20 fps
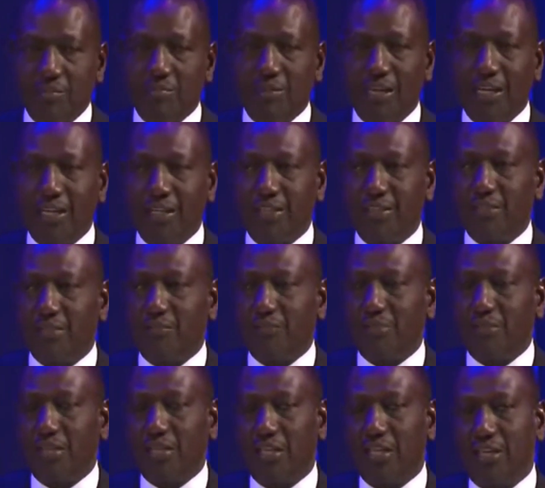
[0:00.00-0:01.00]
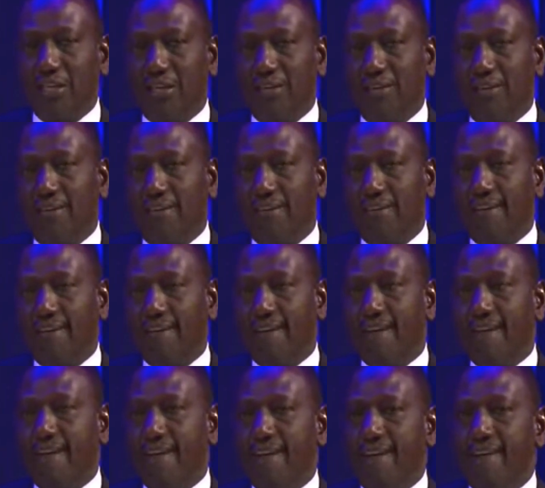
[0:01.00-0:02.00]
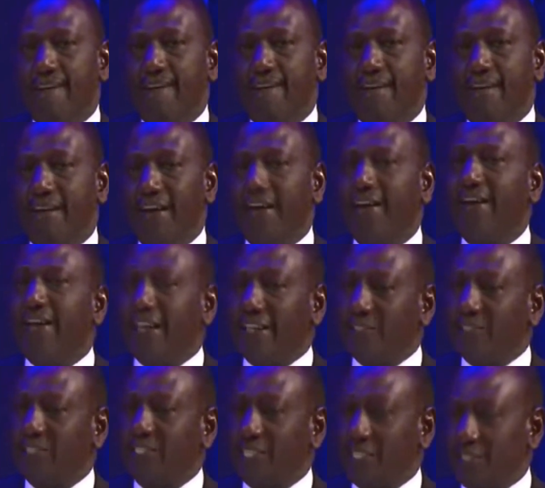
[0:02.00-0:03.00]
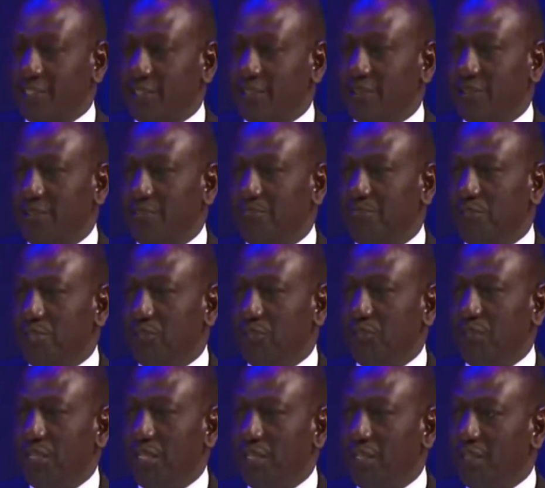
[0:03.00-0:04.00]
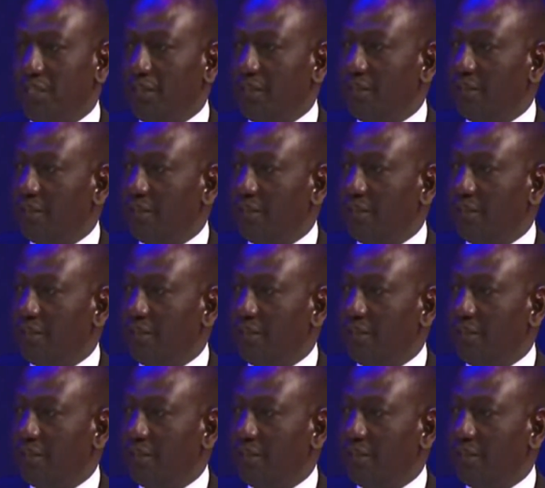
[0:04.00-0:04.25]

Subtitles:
by somebody here, a nexus between